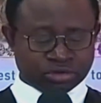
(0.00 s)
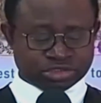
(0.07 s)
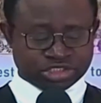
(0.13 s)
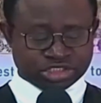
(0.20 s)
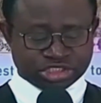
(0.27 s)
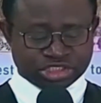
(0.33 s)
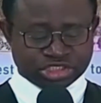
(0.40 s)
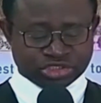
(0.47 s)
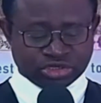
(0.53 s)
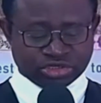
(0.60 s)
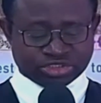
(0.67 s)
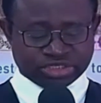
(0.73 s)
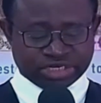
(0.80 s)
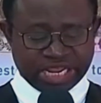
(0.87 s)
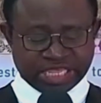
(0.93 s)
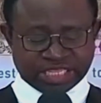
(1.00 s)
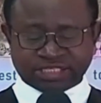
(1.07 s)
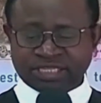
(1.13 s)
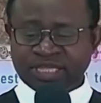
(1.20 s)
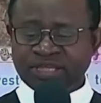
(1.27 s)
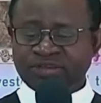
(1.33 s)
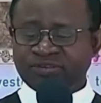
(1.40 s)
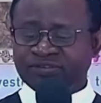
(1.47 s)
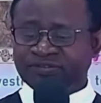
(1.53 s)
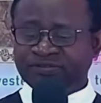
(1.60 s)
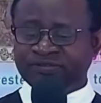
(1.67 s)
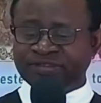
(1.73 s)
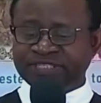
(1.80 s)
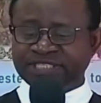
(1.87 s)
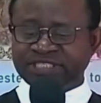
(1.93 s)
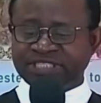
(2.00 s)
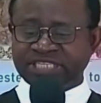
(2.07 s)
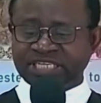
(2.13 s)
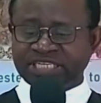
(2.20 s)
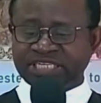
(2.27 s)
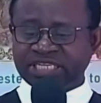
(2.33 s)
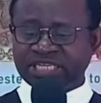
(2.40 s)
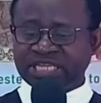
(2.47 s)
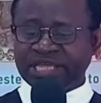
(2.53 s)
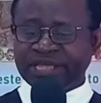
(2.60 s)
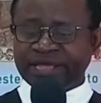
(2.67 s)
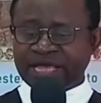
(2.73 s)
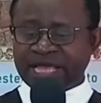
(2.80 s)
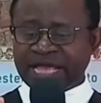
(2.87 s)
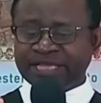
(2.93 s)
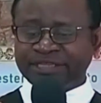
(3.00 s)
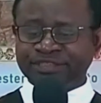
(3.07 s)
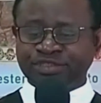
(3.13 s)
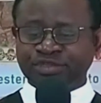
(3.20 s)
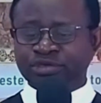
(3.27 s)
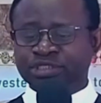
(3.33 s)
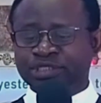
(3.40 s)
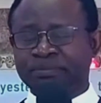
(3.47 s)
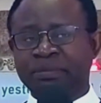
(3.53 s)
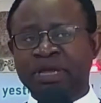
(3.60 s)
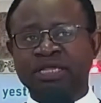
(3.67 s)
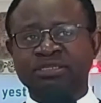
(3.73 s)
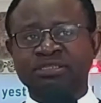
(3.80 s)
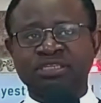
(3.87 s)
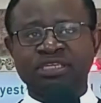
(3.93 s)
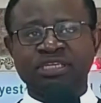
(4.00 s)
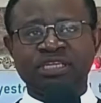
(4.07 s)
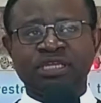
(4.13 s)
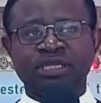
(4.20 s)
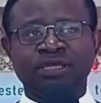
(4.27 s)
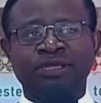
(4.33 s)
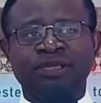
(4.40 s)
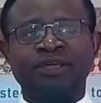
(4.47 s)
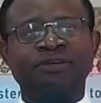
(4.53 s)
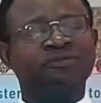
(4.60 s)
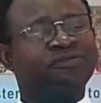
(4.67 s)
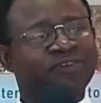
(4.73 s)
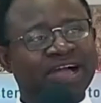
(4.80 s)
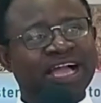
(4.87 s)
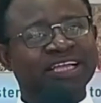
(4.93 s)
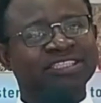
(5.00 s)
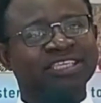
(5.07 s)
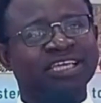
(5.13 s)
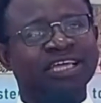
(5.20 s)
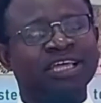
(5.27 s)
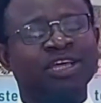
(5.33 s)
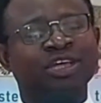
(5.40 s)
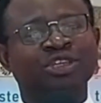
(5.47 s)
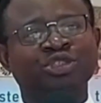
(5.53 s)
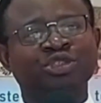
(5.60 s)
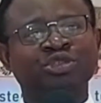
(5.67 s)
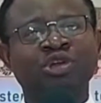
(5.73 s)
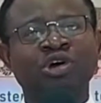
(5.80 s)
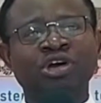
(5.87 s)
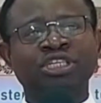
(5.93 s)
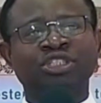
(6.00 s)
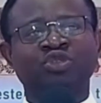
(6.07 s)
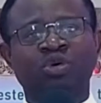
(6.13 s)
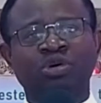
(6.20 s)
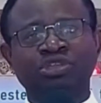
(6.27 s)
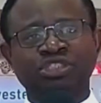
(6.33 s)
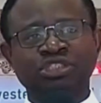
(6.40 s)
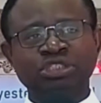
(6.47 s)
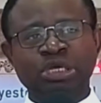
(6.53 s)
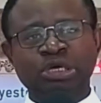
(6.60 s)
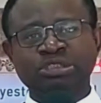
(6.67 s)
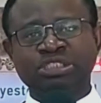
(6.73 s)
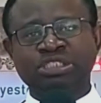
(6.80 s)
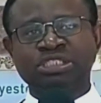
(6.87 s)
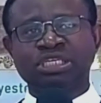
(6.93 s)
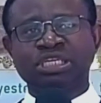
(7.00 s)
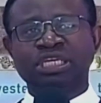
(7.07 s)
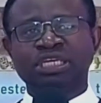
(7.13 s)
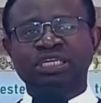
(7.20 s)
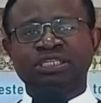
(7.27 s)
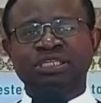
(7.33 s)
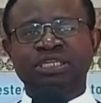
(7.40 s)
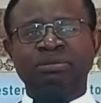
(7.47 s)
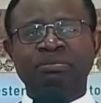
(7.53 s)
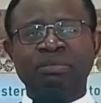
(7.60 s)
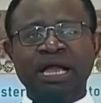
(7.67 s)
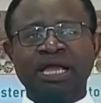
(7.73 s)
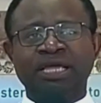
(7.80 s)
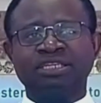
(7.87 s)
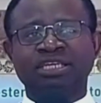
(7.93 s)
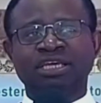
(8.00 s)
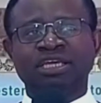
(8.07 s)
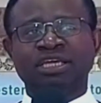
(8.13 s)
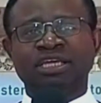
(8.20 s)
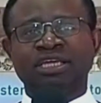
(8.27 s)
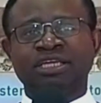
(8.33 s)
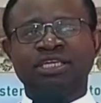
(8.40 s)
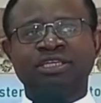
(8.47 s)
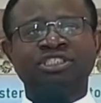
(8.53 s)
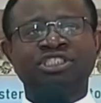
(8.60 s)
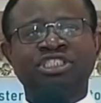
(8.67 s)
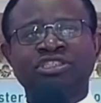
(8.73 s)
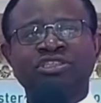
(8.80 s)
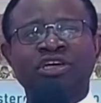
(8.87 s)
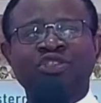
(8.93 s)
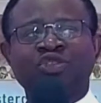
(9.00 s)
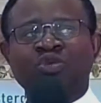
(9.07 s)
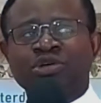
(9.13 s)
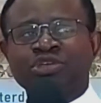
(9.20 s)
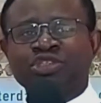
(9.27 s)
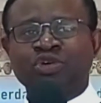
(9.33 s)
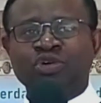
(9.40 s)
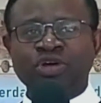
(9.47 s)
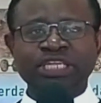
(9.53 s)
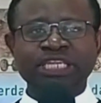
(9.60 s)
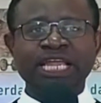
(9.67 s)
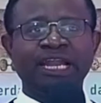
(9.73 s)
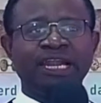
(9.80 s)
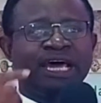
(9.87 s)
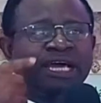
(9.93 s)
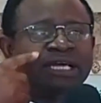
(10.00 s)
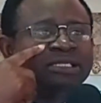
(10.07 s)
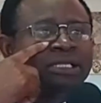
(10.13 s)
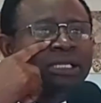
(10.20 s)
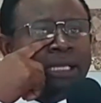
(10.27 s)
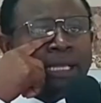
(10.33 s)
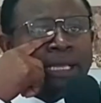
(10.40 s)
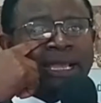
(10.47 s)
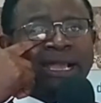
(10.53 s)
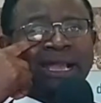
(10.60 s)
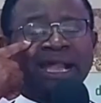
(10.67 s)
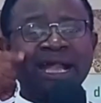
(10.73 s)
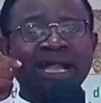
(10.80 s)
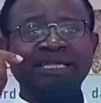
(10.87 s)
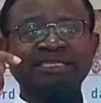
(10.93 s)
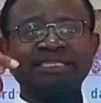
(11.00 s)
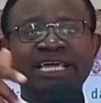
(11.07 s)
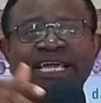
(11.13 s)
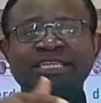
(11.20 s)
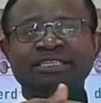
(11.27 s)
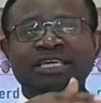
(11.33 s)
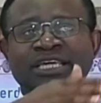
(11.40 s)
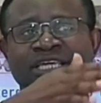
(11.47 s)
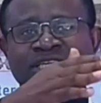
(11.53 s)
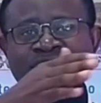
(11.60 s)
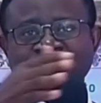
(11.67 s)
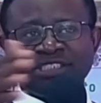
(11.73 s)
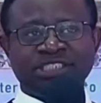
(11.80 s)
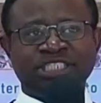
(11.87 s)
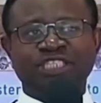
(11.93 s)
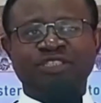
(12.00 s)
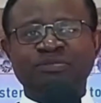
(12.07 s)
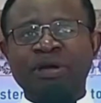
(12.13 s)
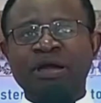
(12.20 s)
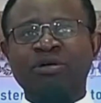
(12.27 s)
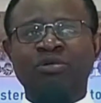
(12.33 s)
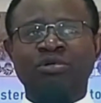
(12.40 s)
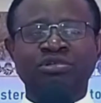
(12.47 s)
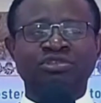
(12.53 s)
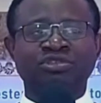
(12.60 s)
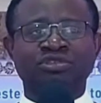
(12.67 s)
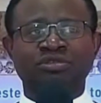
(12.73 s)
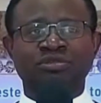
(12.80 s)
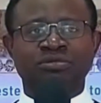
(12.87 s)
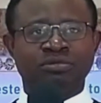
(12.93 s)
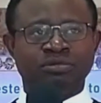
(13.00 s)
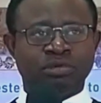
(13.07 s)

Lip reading: until Jesus Christ visited and saw the man. In fact, you know, it was not the man. Jesus was going around, and then this man was